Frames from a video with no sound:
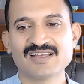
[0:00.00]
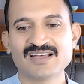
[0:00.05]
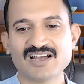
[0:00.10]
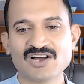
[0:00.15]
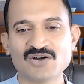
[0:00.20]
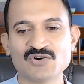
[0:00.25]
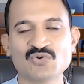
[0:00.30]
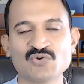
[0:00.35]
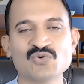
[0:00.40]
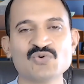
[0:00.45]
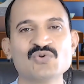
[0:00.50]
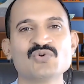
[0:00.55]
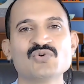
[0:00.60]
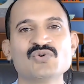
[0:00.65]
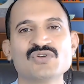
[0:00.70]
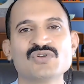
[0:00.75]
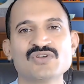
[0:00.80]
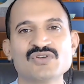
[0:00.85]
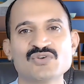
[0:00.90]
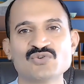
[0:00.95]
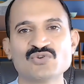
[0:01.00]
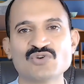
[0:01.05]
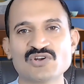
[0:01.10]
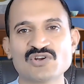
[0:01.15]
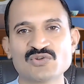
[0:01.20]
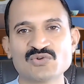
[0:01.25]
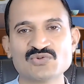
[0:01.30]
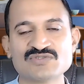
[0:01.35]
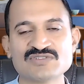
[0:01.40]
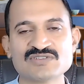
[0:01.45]
How you are
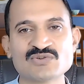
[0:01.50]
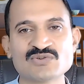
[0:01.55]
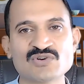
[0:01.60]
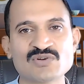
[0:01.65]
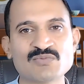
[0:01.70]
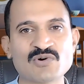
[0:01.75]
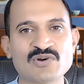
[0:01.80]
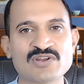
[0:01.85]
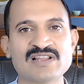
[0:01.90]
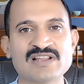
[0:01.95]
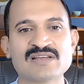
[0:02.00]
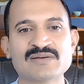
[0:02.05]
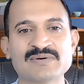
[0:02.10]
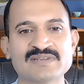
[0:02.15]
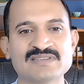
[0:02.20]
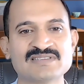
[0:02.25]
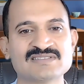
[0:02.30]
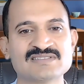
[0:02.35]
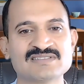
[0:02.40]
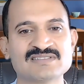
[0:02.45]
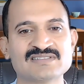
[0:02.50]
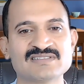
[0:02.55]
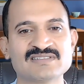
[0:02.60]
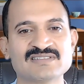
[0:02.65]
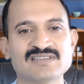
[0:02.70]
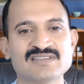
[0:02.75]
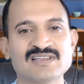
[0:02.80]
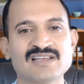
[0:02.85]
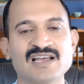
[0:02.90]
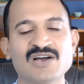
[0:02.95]
using your body language.
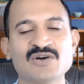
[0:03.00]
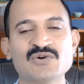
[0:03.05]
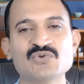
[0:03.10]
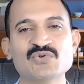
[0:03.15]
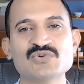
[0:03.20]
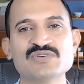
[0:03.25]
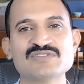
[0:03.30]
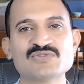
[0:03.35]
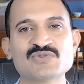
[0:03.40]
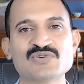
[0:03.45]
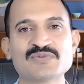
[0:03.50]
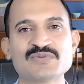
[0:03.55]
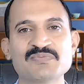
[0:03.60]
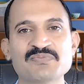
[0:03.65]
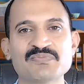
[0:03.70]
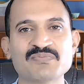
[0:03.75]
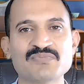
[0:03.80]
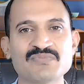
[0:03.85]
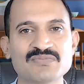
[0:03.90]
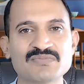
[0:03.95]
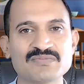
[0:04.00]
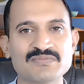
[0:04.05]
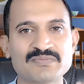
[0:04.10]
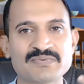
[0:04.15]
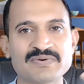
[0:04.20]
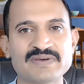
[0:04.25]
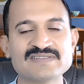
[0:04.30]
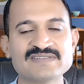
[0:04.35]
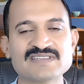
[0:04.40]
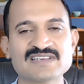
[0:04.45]
How is your
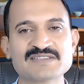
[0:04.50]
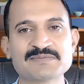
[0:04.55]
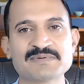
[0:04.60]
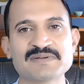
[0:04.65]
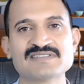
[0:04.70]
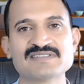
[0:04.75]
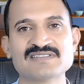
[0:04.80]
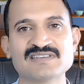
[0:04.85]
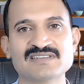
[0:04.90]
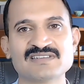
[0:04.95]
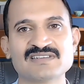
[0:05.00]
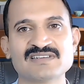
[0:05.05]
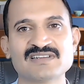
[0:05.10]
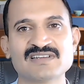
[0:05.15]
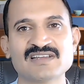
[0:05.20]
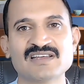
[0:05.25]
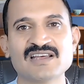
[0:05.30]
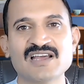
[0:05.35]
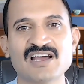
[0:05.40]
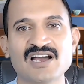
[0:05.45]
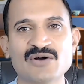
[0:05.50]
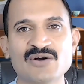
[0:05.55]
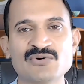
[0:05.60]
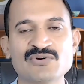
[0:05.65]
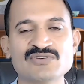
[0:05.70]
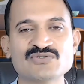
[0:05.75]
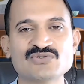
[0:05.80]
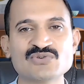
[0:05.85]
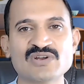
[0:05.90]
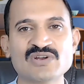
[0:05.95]
face expression? How
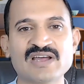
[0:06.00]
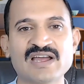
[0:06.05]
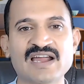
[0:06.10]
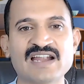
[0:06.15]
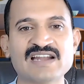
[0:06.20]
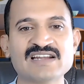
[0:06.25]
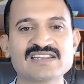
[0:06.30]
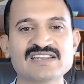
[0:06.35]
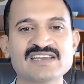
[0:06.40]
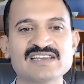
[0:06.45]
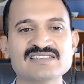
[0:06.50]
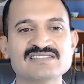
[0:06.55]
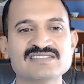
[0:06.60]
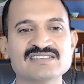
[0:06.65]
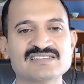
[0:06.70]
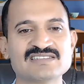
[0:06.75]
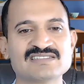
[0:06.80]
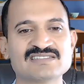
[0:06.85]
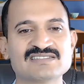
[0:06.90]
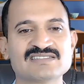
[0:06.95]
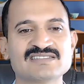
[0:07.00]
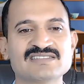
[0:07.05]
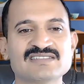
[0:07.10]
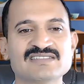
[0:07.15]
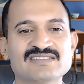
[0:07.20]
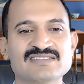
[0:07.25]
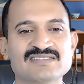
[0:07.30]
is your hand gestures?